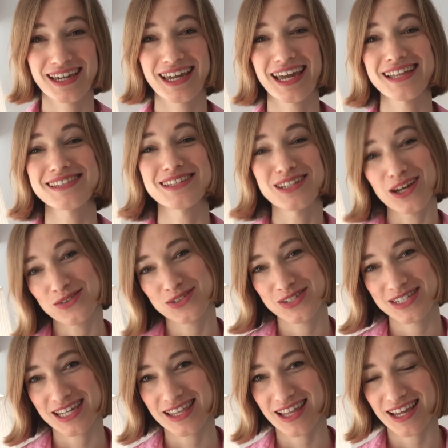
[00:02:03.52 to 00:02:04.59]
Kids love to
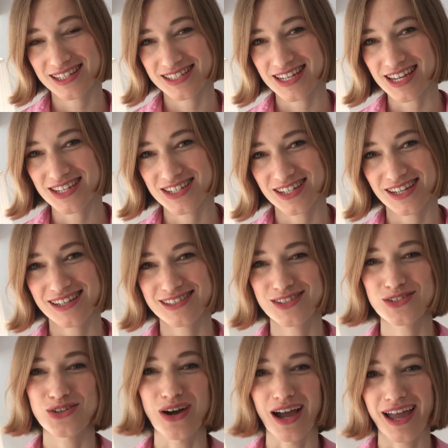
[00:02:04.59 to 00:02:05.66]
see their teachers
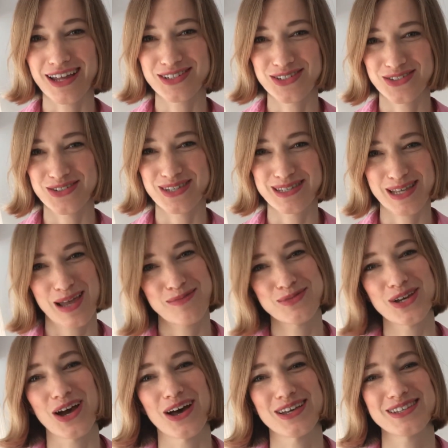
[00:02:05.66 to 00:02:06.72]
trying to do the same
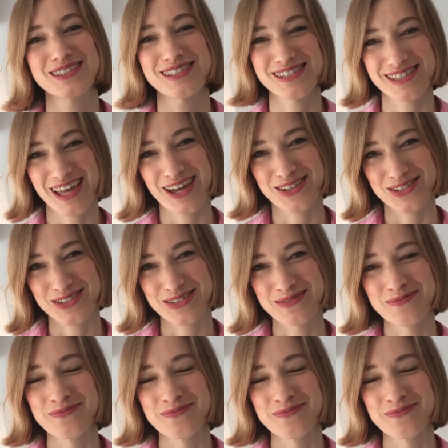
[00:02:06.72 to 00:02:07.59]
tasks as they do.